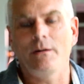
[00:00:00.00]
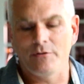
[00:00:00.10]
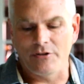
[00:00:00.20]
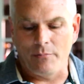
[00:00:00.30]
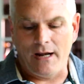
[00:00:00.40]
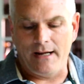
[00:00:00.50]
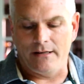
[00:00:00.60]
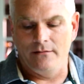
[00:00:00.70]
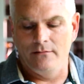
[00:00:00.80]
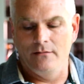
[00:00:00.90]
The Hilltoppers are
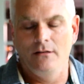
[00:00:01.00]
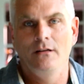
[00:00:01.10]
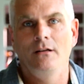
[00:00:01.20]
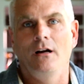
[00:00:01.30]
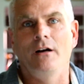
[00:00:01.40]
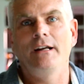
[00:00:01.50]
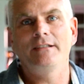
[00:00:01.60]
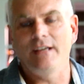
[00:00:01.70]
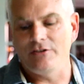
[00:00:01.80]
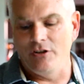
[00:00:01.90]
back.
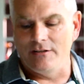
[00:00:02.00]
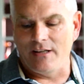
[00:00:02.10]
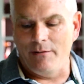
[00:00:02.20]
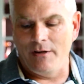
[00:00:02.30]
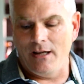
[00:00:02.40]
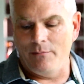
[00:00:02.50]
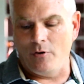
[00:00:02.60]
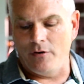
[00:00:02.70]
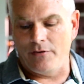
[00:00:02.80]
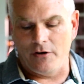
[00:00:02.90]
Our next session is
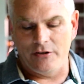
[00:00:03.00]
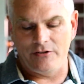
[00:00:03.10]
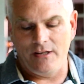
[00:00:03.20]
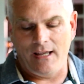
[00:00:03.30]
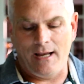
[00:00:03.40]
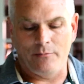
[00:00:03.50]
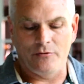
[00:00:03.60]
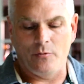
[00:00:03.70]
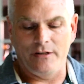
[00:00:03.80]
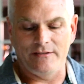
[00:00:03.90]
coming up on Thursday,
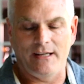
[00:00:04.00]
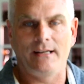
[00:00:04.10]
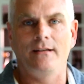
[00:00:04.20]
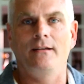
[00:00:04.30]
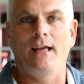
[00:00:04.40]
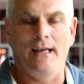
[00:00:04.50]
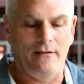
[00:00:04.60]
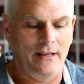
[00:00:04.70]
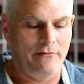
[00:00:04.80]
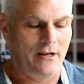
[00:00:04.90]
April
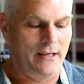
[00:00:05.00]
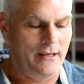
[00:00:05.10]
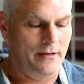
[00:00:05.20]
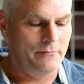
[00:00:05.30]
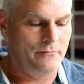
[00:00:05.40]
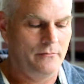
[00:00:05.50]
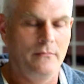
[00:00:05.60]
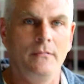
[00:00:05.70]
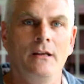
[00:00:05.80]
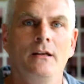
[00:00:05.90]
22nd at 11
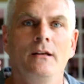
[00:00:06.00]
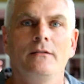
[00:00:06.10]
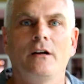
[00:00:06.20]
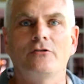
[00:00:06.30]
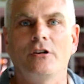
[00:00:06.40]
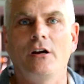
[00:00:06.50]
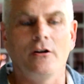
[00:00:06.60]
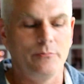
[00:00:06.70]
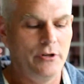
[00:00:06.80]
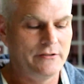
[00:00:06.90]
a.m. Dr.
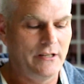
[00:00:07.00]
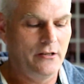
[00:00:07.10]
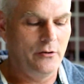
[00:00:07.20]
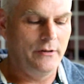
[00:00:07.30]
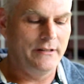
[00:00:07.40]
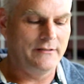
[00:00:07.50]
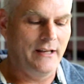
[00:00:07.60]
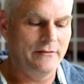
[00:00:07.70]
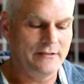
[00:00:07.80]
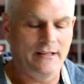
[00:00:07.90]
Carol Busey, who
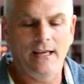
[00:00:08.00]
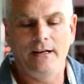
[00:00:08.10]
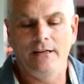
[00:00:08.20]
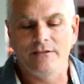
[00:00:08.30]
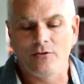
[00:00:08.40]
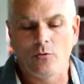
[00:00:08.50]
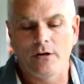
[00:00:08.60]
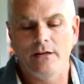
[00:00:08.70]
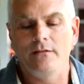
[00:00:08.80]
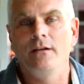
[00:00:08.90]
is Davidson County
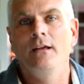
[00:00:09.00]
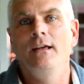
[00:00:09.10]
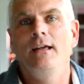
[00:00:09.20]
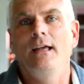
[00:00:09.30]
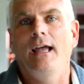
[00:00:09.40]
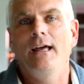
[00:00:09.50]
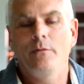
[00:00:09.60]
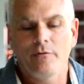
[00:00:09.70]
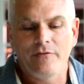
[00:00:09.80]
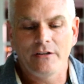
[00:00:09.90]
historian
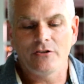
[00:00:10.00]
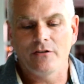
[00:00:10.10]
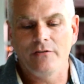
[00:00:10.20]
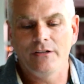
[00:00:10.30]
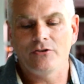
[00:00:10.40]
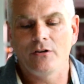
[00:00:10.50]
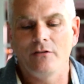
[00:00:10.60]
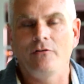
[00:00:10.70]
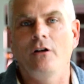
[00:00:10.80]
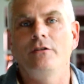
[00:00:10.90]
and a professor of
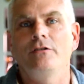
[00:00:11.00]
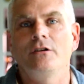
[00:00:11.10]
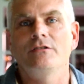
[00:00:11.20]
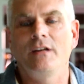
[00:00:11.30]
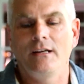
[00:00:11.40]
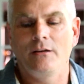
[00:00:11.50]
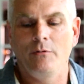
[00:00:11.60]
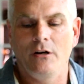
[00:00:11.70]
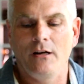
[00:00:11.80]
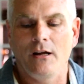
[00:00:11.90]
history at Volunteer
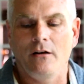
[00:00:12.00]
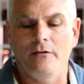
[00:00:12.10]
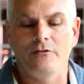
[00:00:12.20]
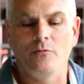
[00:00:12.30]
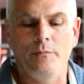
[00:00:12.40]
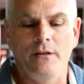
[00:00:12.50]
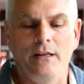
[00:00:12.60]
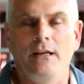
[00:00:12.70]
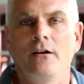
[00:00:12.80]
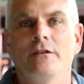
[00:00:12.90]
State Community College,
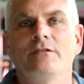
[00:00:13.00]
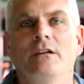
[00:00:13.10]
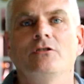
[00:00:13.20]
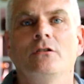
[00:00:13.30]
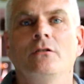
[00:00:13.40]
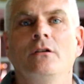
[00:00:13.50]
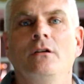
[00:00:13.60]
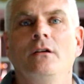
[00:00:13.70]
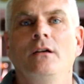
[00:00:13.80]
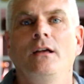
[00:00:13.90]
will be leading our
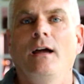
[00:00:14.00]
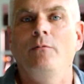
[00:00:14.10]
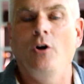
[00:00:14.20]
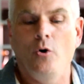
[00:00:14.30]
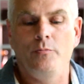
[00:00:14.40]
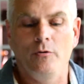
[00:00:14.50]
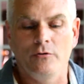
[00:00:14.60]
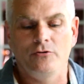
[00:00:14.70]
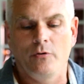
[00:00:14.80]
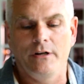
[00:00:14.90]
session, and we
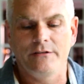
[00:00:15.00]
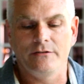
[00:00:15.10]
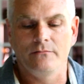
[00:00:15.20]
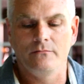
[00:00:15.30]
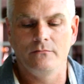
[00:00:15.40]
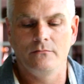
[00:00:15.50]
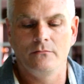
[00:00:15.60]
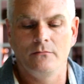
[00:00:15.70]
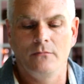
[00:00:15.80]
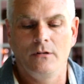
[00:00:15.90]
hope you will join us.
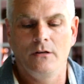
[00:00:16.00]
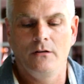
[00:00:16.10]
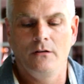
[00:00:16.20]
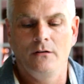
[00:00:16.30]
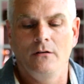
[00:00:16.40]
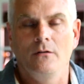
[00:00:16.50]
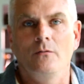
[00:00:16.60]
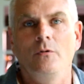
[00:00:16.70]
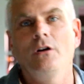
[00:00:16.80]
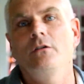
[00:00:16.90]

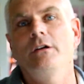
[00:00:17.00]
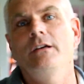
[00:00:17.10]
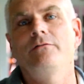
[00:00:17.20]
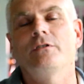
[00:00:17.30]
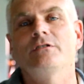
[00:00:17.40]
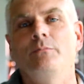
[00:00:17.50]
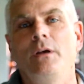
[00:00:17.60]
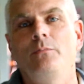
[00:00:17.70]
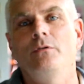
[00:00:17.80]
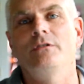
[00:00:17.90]
We are looking for
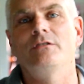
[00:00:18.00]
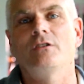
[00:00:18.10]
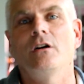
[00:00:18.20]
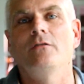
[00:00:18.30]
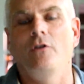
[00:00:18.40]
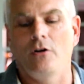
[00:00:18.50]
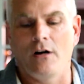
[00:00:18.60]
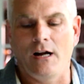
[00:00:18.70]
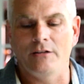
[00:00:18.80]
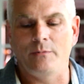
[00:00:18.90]
some people to
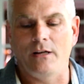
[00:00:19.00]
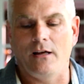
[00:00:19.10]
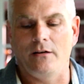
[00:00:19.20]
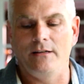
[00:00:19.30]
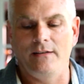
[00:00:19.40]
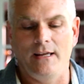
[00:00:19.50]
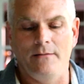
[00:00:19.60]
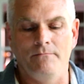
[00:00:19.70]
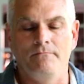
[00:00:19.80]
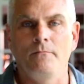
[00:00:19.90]
serve on our hospitality
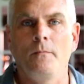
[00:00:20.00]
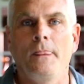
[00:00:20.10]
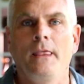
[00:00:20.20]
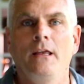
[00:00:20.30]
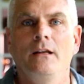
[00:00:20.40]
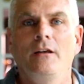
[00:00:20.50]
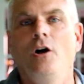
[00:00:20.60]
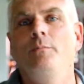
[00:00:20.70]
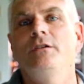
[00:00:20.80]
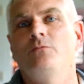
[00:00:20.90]
team
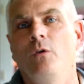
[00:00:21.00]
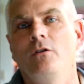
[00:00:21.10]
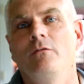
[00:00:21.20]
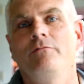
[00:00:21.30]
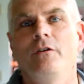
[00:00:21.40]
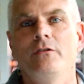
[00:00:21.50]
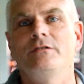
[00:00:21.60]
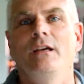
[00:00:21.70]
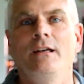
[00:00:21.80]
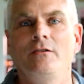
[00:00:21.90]
to help us welcome
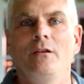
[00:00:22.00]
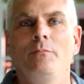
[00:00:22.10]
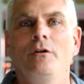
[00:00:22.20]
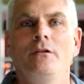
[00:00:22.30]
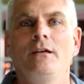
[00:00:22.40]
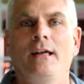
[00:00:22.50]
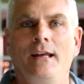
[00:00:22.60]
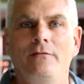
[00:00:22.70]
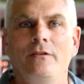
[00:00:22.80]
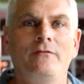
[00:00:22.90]
folks into the
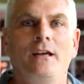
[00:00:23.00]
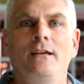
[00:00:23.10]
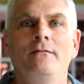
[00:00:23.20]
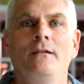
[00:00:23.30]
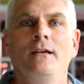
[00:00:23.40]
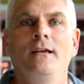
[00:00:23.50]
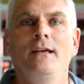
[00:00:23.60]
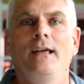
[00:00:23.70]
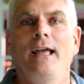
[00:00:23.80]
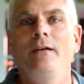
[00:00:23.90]
building at
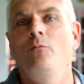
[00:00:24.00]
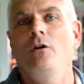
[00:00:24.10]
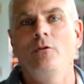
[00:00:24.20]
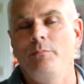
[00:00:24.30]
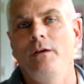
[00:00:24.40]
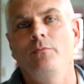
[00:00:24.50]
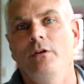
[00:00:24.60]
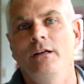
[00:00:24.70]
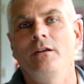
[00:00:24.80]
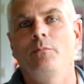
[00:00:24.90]
8:15 and welcome
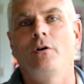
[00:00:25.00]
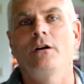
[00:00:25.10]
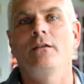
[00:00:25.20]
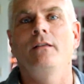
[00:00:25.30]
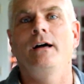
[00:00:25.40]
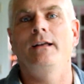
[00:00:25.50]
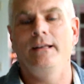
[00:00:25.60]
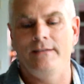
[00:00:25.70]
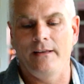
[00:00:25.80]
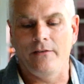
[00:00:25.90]
people into the parking
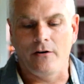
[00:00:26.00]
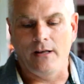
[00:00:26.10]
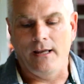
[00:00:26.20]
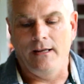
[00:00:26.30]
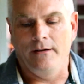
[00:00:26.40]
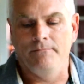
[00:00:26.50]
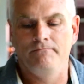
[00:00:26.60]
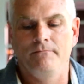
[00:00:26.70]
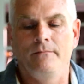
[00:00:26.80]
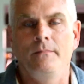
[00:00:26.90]
lot at 10:30
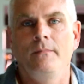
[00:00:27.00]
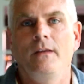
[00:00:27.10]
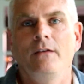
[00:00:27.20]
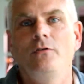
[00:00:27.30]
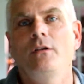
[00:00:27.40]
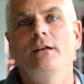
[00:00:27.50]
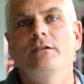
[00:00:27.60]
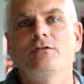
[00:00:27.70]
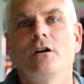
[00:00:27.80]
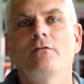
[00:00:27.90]
a.m. If
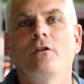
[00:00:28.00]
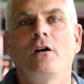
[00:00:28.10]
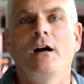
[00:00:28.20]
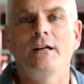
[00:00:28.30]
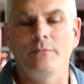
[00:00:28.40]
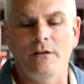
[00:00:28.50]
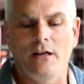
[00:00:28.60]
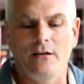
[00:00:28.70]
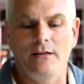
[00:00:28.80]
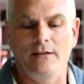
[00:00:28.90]
you'd like to serve on our
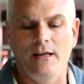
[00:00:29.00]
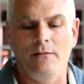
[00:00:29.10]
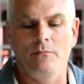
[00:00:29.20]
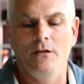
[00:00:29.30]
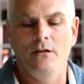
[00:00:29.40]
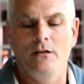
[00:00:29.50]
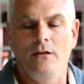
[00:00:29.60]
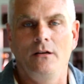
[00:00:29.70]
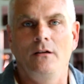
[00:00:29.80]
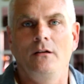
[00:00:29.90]
hospitality
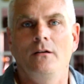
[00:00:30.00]
team,